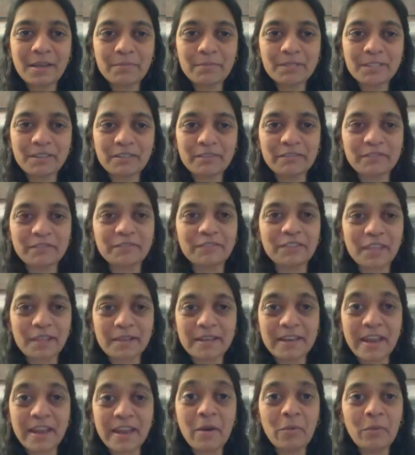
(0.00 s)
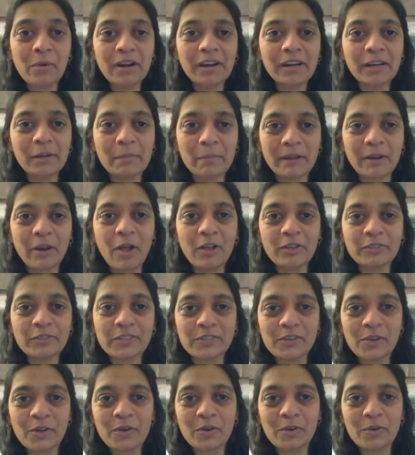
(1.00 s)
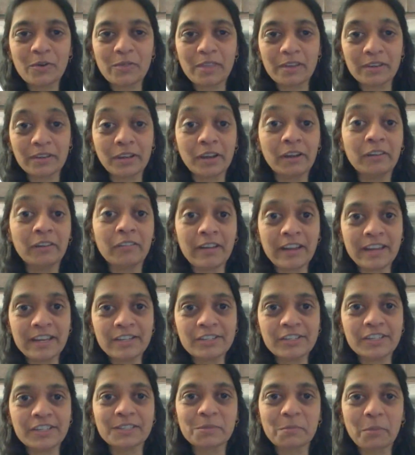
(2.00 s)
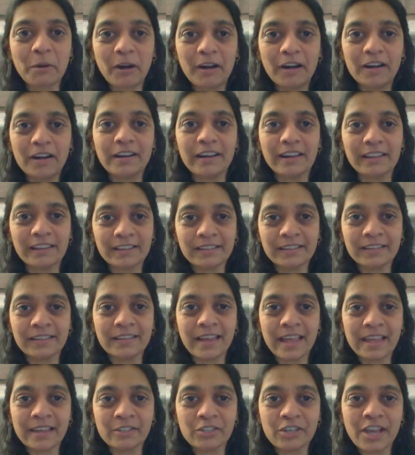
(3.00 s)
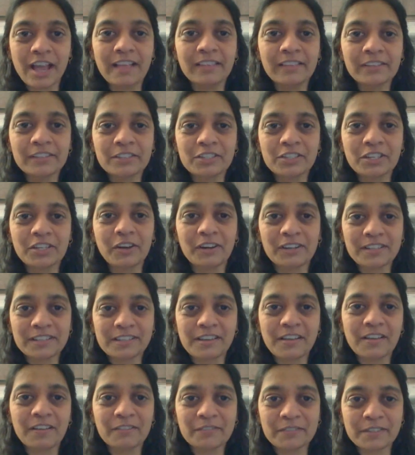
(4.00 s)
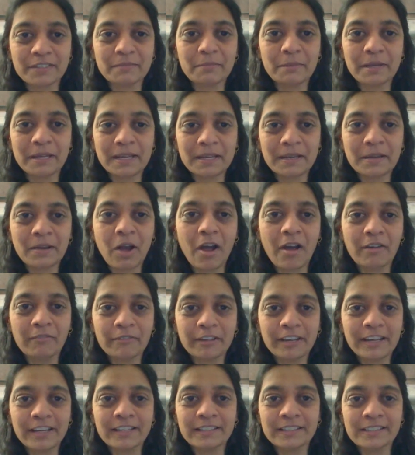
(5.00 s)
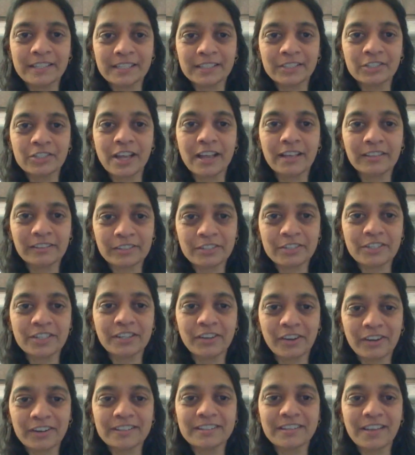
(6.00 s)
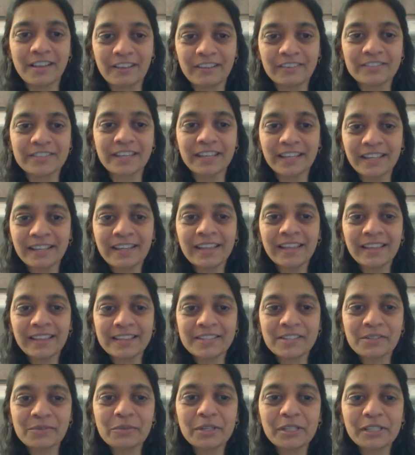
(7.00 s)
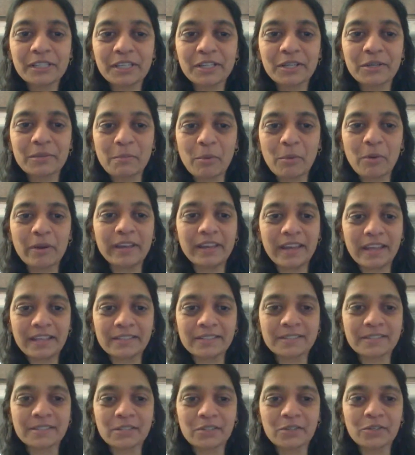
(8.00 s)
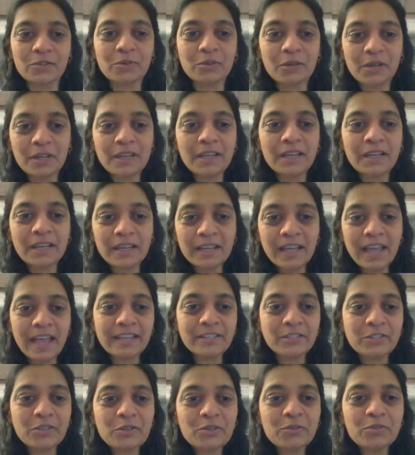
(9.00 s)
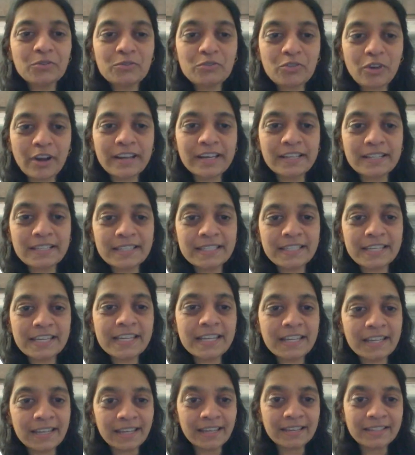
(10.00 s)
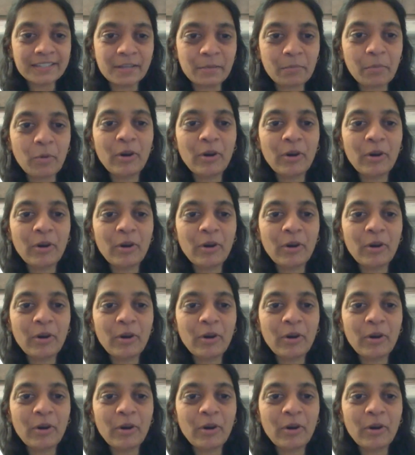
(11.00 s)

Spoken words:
of the network, but also the courageous part and challenging ourselves and being confident and challenging ourselves. That's a really good point. As you try to seek support